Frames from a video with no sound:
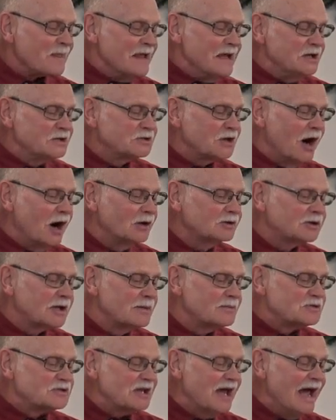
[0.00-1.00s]
He taught
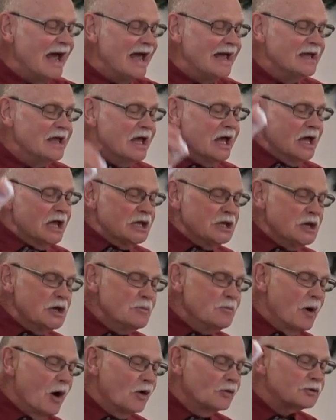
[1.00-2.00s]
them, saying,
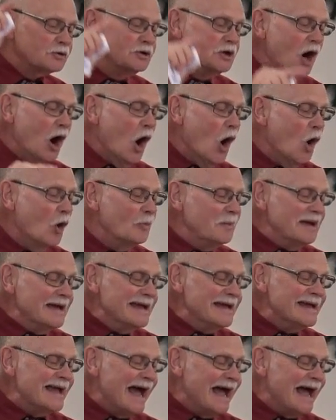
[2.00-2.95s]
Ye both know me,